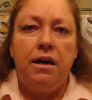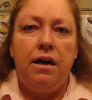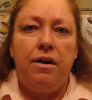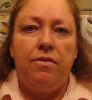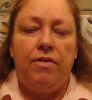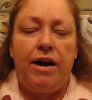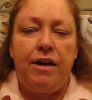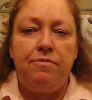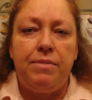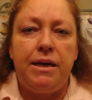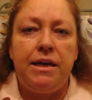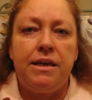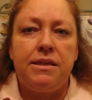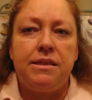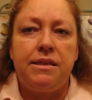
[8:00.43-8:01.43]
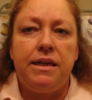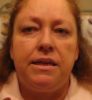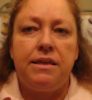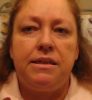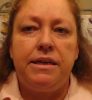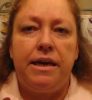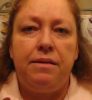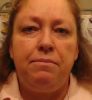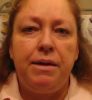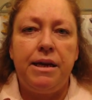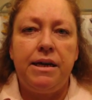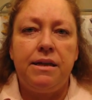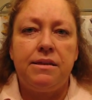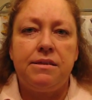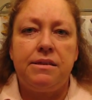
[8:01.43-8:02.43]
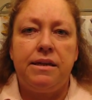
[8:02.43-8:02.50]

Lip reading: 5 minutes, then 10 minutes,